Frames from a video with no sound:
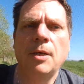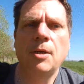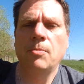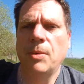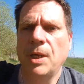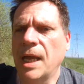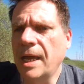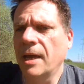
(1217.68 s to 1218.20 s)

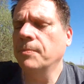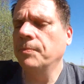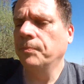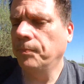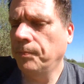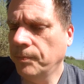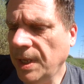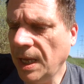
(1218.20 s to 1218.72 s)
But yeah,
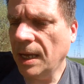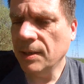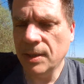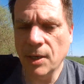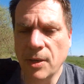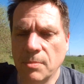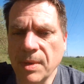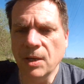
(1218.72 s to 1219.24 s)
so
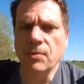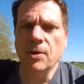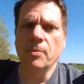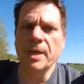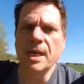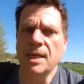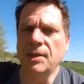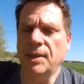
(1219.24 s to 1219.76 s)
it may well be
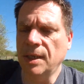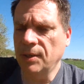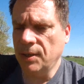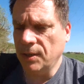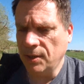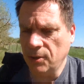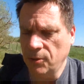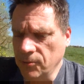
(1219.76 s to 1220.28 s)
easier to
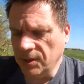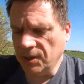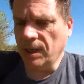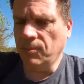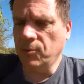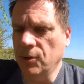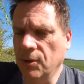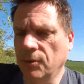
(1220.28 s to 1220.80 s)
do the
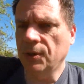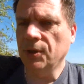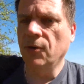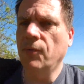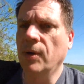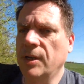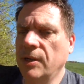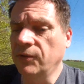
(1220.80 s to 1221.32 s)
reception on
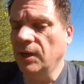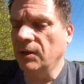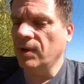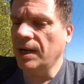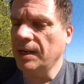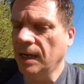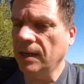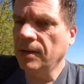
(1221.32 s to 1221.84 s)
software-defined
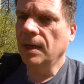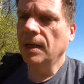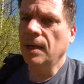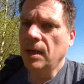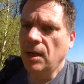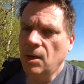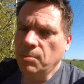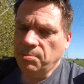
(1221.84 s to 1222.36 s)
radio,
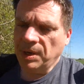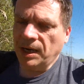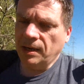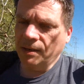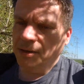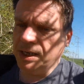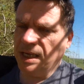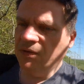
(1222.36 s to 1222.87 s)

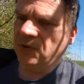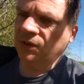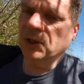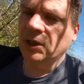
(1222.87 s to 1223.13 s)
but given the